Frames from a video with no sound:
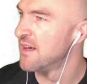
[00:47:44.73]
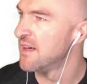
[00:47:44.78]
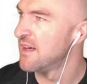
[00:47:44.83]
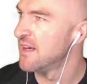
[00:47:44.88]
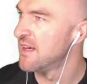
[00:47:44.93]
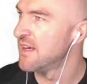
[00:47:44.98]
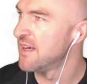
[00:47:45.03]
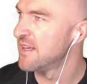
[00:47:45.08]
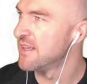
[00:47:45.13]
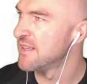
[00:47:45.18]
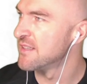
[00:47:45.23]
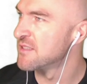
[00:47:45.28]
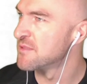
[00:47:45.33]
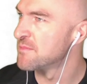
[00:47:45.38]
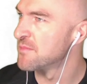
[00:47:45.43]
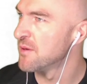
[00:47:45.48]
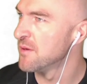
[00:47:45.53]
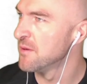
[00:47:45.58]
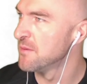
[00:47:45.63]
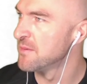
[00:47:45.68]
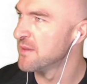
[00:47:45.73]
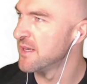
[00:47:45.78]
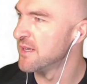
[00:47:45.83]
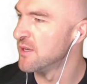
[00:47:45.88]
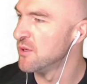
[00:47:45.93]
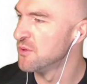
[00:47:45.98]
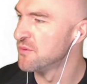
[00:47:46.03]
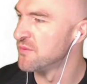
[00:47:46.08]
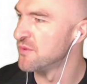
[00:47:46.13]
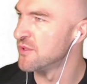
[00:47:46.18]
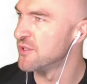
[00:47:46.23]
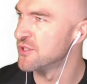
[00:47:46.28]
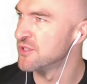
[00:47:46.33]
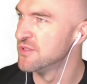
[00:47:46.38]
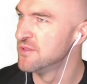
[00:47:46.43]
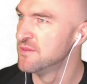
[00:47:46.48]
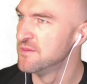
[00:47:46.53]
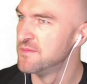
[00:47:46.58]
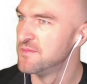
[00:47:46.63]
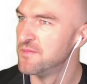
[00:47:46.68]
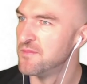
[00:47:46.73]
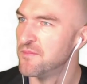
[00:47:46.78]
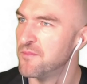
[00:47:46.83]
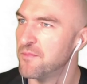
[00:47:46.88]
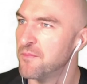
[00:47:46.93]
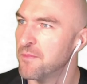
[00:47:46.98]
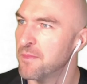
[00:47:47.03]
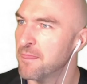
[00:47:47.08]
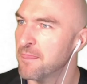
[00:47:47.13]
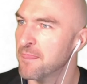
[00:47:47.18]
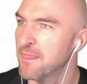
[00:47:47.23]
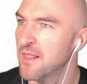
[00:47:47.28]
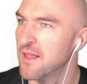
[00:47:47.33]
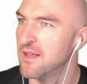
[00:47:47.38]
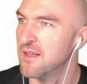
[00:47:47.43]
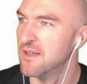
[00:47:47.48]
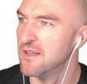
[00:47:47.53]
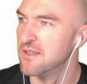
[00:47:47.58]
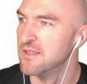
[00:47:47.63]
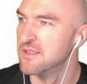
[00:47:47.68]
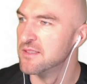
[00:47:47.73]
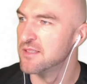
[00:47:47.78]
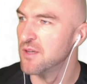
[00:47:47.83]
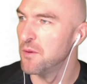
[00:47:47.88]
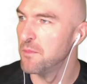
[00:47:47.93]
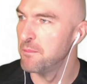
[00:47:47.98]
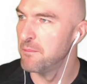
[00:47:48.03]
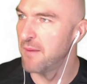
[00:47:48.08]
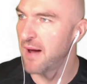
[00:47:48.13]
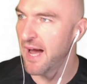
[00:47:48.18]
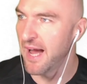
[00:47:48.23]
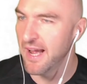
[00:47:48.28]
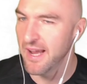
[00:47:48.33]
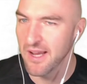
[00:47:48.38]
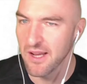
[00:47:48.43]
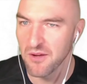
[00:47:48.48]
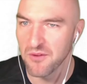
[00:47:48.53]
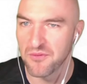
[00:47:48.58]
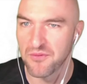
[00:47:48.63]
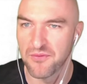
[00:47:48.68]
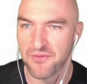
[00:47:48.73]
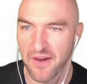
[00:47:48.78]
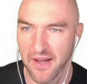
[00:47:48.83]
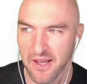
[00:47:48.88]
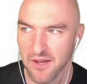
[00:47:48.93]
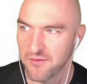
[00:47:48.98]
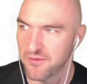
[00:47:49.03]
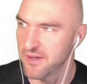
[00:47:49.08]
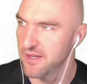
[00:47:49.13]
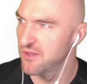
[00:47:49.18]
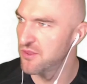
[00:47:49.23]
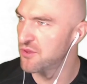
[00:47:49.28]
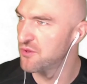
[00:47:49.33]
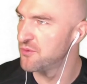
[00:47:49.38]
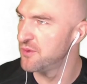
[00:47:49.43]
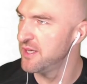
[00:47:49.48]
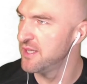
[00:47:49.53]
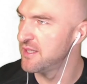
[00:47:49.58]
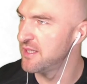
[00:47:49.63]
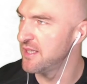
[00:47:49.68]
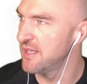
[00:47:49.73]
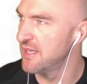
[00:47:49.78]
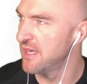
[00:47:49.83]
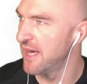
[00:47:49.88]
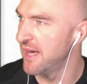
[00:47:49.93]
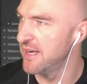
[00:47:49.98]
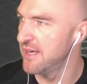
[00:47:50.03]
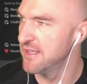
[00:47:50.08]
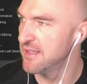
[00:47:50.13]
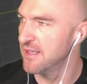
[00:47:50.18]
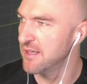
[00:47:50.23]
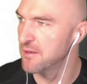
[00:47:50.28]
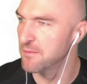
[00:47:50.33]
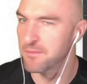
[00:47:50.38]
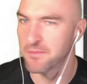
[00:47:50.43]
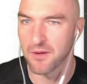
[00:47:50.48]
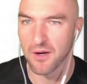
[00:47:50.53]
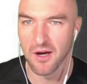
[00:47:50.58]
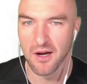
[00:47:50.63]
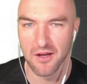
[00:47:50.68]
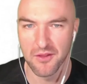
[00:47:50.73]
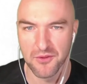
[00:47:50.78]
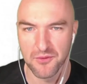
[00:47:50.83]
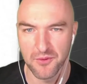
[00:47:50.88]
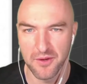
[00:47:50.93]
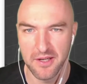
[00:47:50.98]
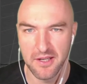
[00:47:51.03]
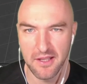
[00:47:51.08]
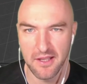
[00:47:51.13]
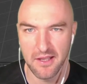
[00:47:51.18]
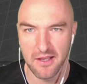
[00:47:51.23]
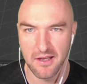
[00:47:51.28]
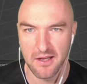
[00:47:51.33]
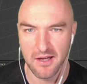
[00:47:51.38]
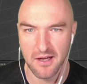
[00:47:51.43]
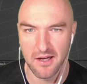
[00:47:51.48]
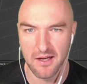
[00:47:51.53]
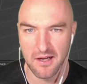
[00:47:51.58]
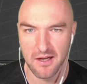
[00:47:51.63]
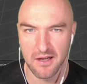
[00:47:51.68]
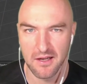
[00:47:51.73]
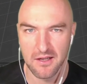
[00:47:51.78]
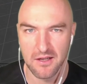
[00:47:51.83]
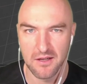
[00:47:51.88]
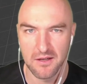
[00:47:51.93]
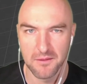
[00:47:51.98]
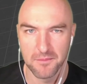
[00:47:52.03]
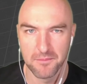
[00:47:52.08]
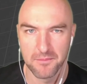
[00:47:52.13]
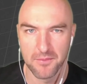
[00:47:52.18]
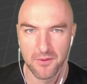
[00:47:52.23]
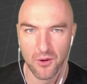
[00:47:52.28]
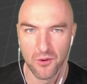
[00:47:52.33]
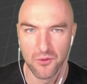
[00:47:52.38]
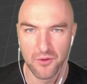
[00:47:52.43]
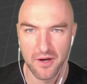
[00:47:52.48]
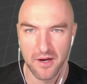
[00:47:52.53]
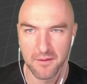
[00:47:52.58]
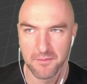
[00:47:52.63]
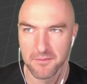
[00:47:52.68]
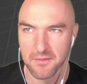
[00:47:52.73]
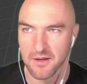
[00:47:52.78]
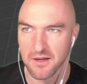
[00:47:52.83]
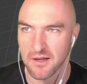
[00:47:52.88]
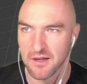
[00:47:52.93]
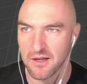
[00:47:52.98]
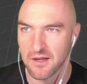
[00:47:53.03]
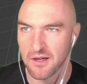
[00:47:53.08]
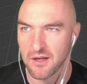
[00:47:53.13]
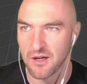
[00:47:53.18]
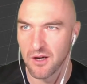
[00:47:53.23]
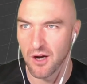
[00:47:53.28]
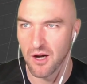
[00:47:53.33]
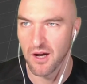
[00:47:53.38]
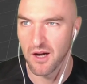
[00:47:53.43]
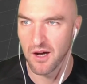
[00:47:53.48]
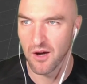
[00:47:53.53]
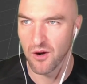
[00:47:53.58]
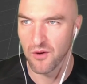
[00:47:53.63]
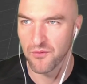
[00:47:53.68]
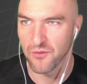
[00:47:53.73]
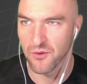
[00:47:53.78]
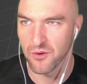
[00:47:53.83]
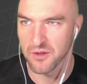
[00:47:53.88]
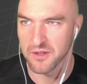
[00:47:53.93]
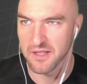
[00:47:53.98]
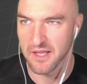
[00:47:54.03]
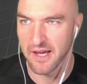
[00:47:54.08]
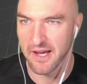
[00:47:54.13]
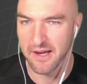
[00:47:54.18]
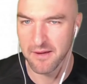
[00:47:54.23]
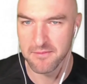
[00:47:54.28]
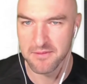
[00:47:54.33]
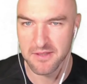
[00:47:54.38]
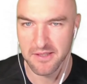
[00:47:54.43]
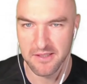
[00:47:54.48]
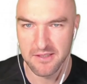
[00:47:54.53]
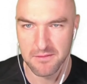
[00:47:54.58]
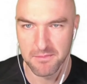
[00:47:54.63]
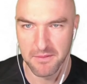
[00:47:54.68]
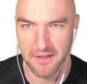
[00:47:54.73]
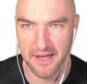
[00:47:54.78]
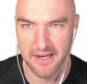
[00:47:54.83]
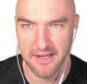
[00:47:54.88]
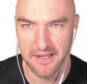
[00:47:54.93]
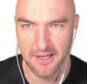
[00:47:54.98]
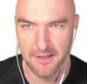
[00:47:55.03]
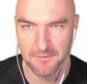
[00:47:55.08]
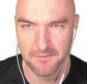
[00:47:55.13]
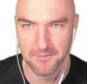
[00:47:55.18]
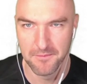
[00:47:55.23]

And it's probably an old version. So my favorite 3D editing, 3D program of all times is Blender.